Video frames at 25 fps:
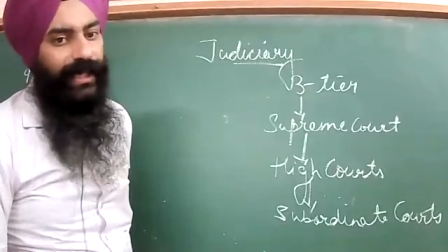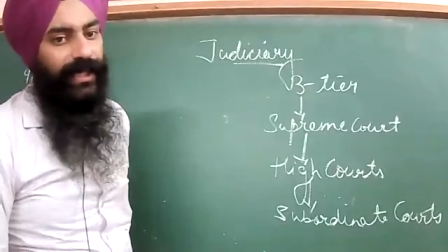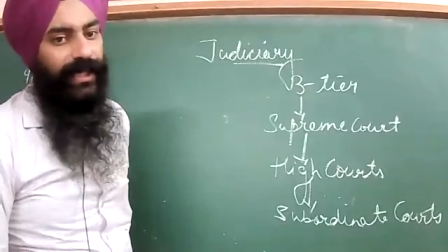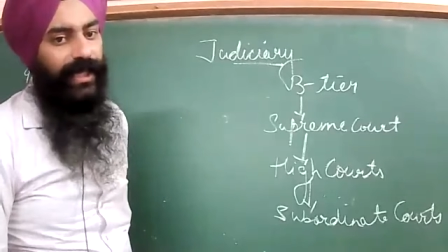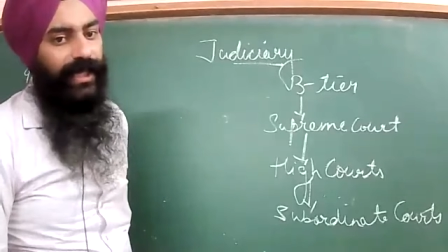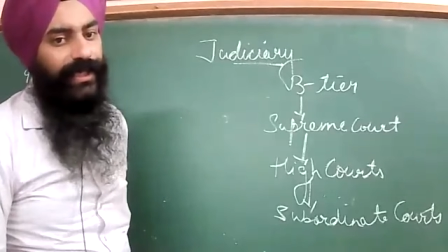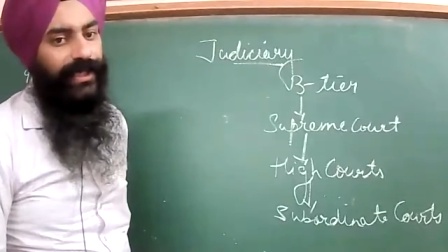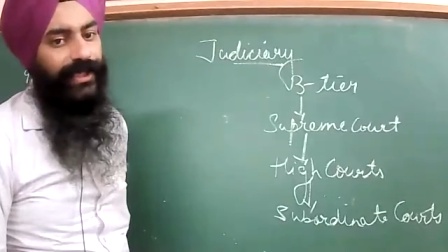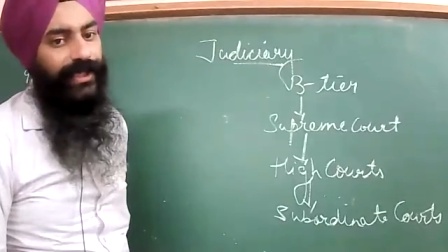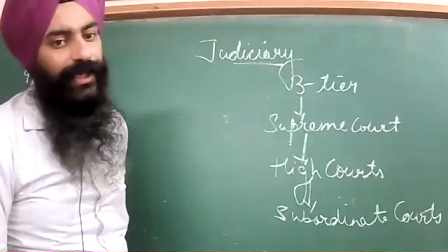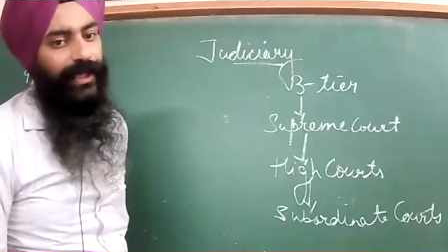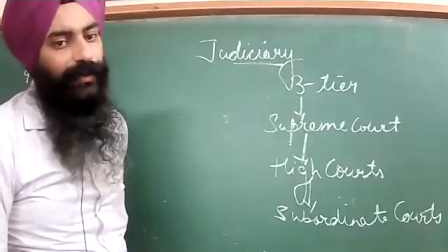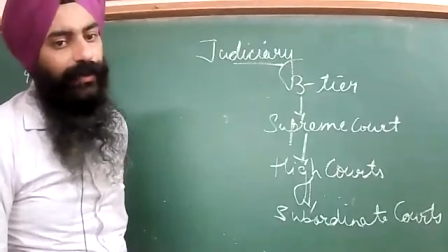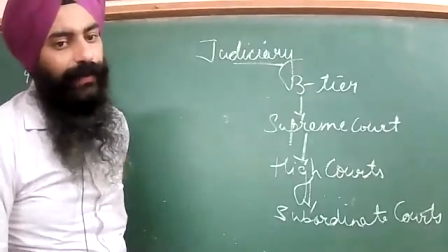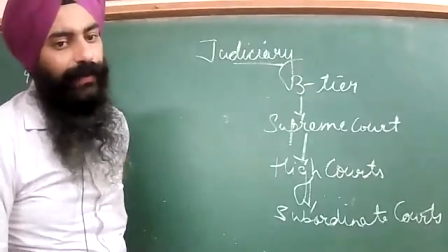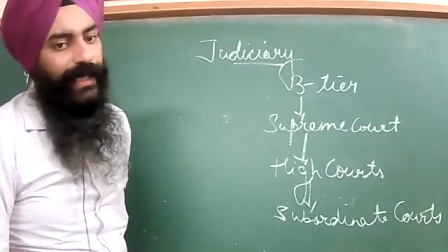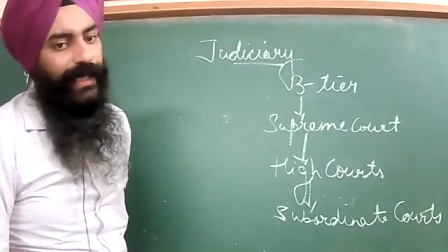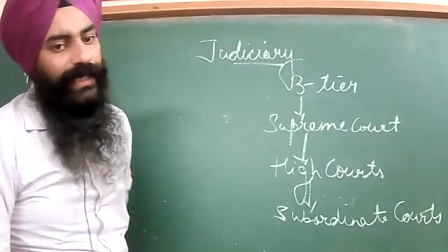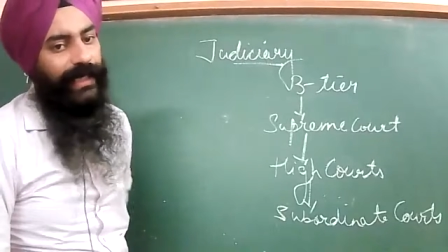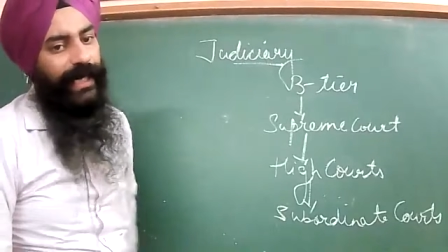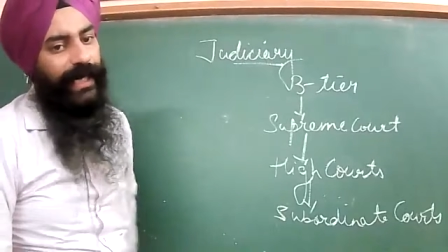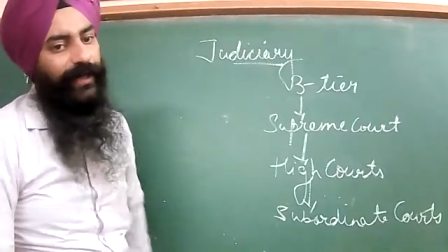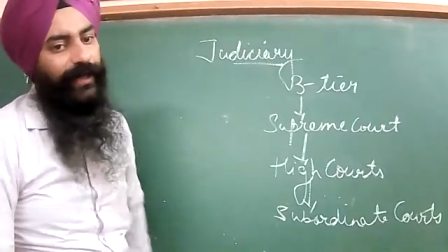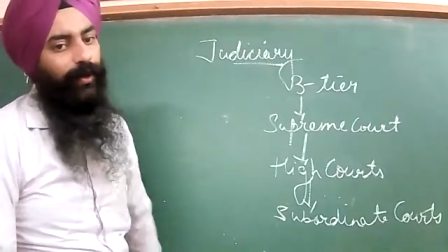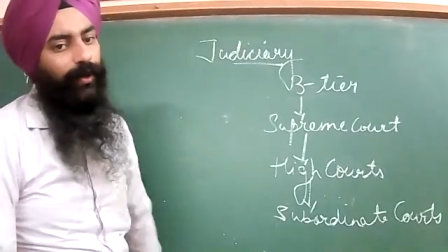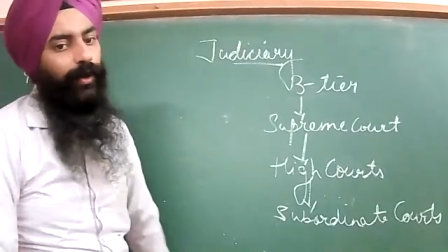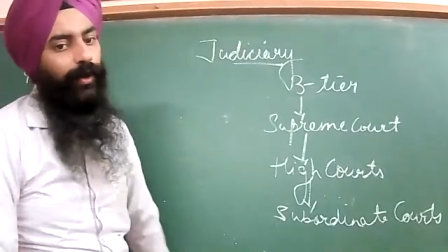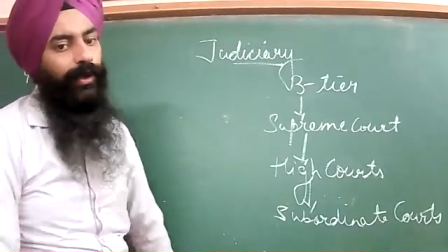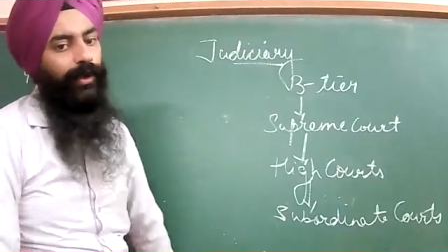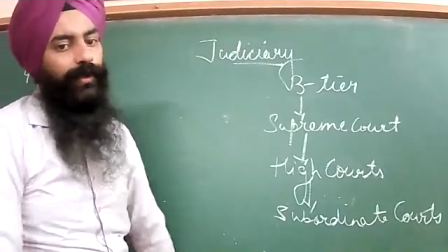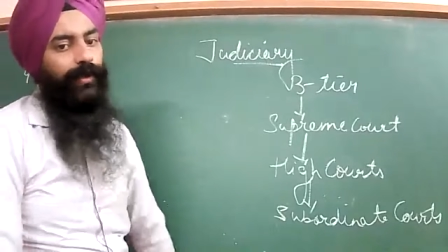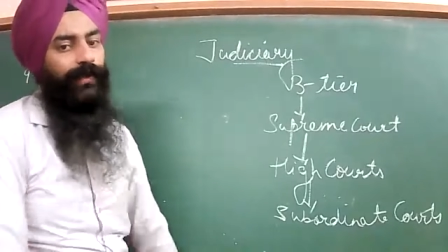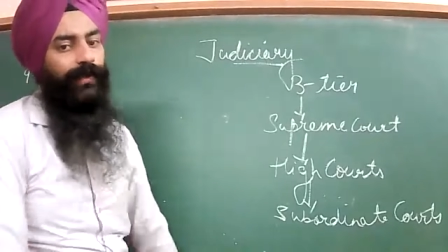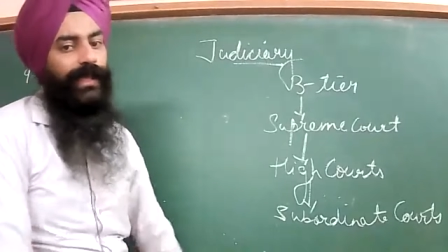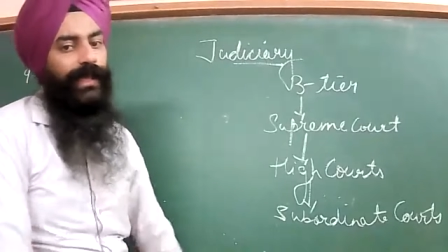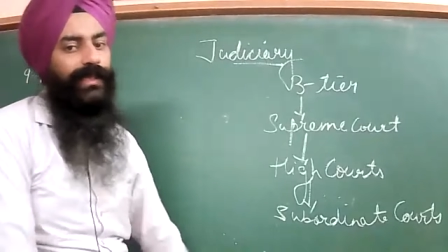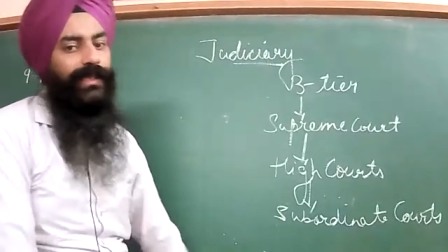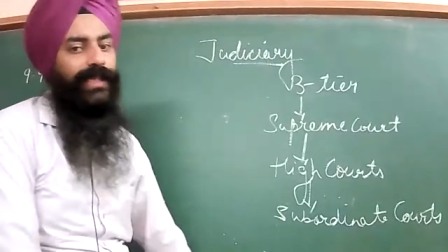consumer can go
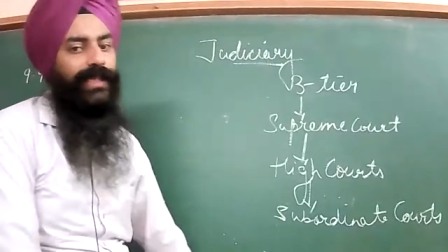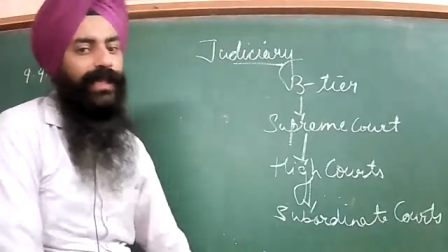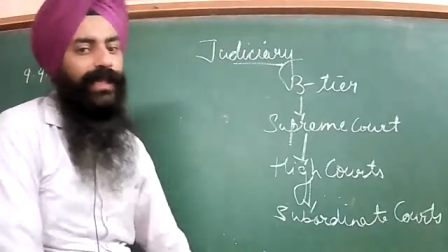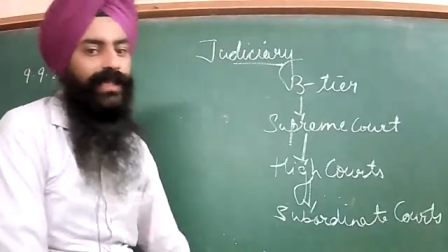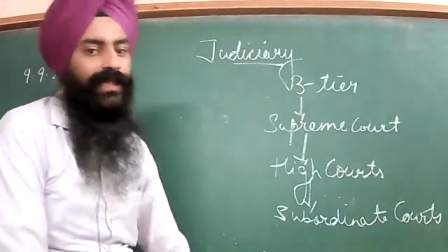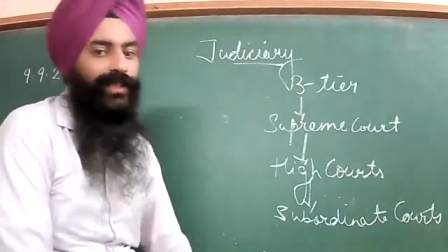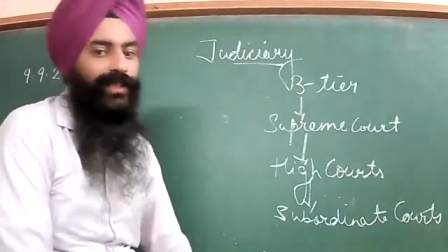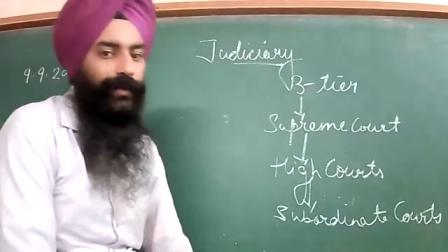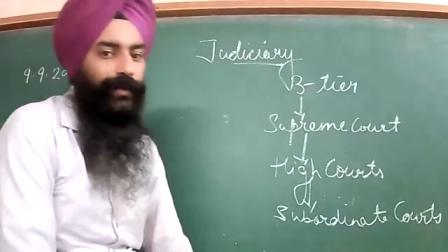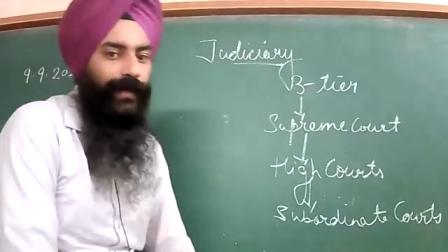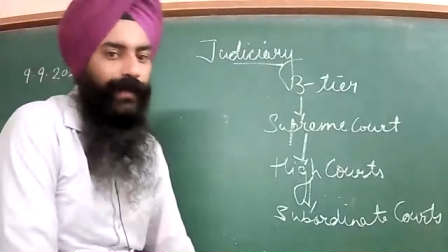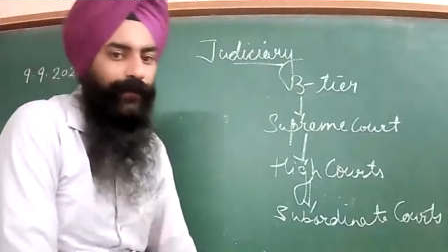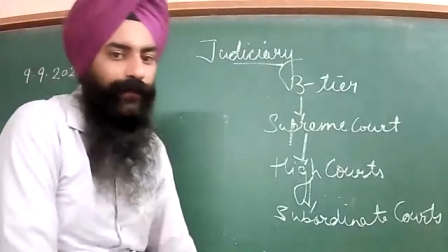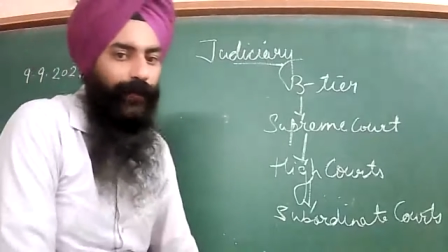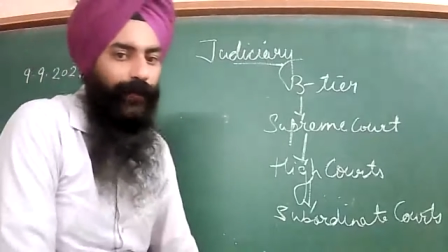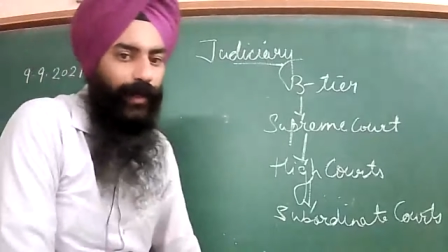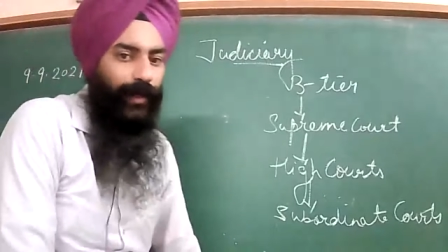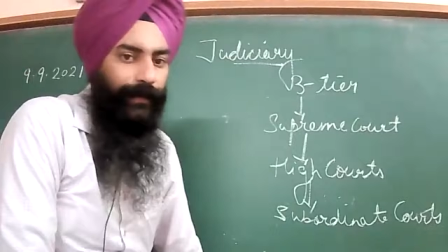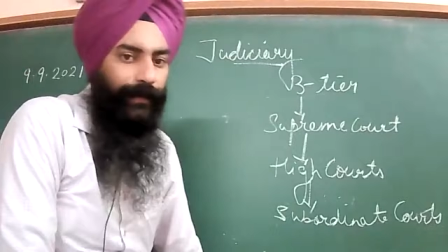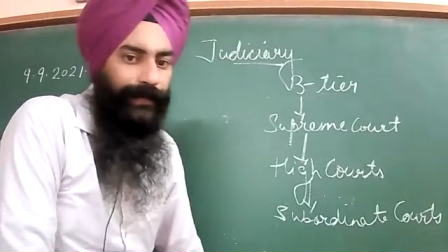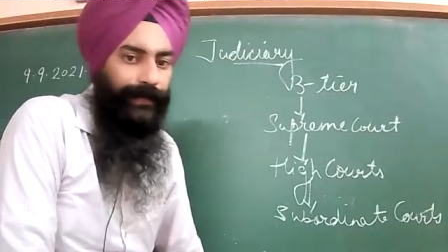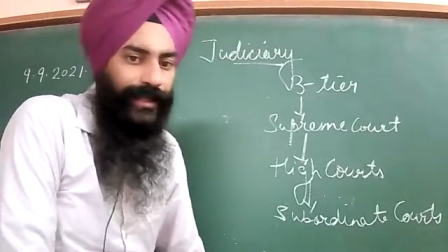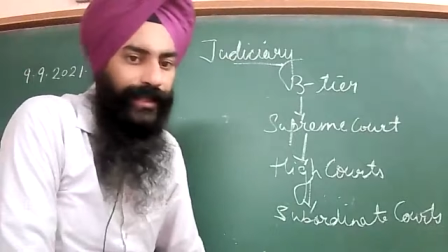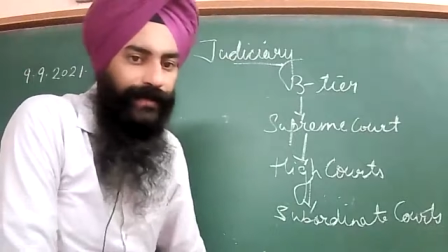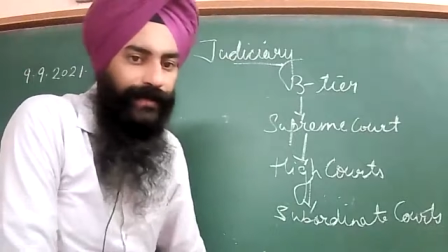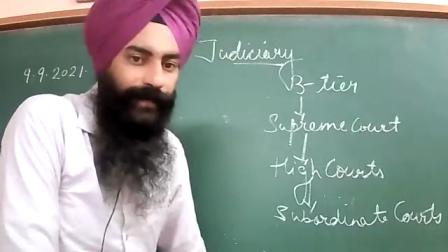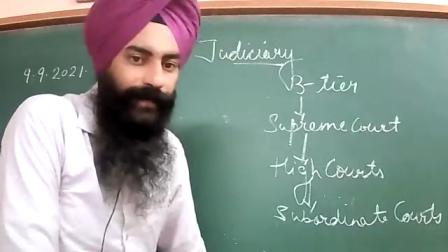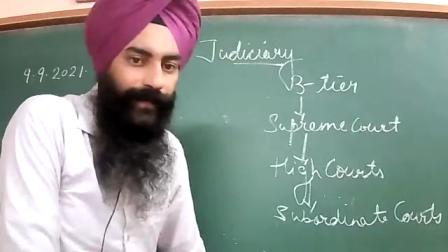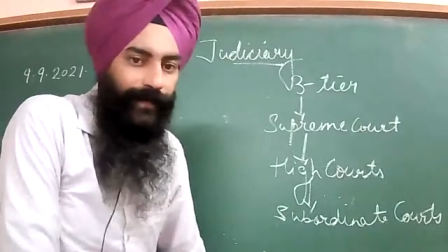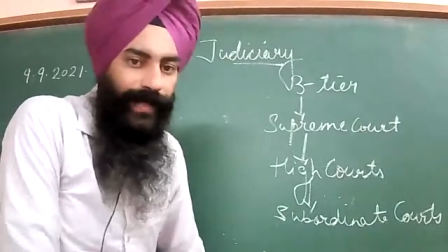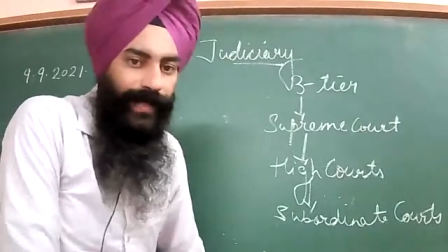towards a consumer forums,